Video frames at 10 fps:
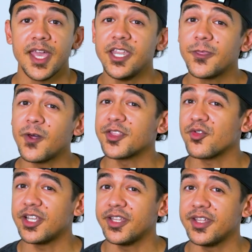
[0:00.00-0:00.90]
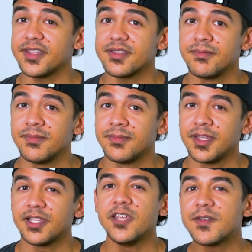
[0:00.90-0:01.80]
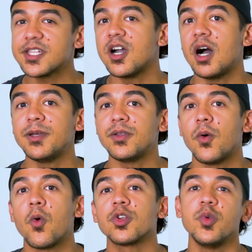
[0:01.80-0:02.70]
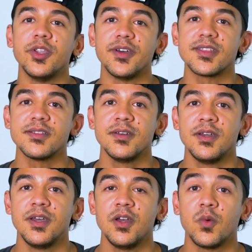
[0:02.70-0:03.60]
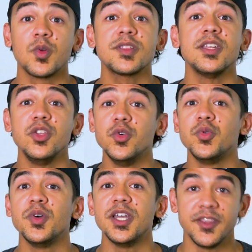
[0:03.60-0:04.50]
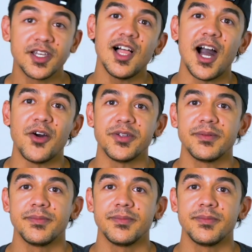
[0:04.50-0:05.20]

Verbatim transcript: Any thoughts or ideas? Leave us a comment or tweet us. We'll see you in the cloud.